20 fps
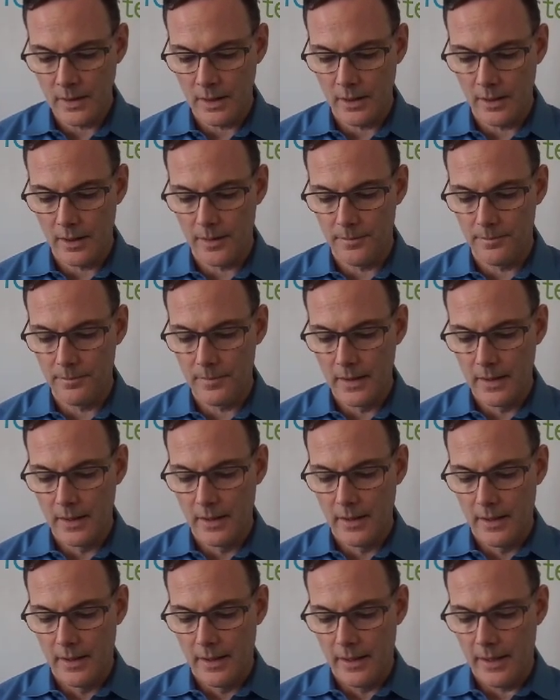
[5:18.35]

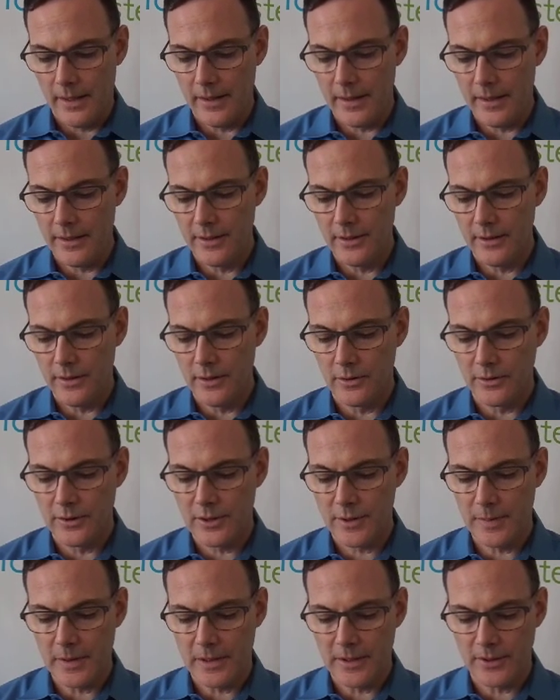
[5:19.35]
And then,
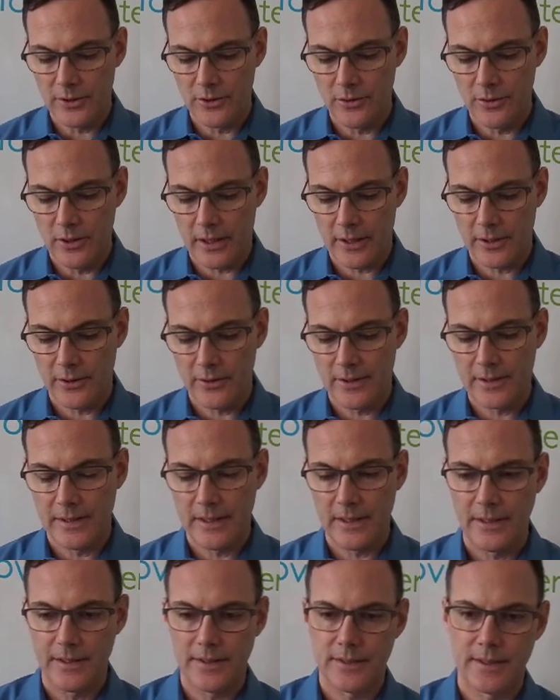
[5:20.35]
just because your doctor
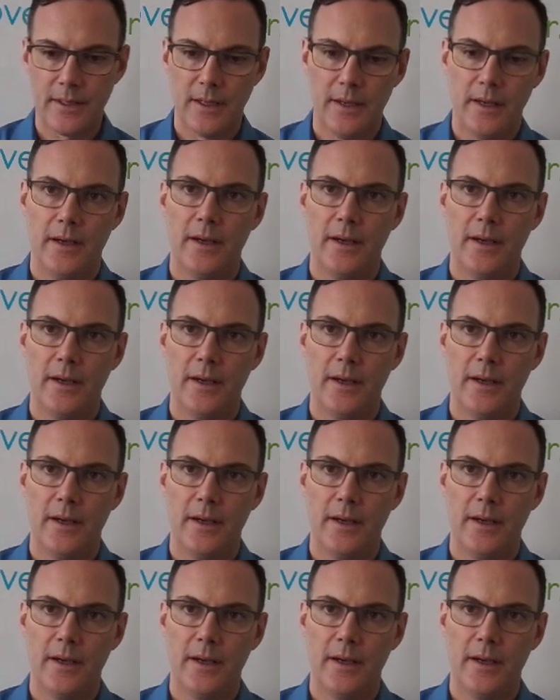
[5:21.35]
says,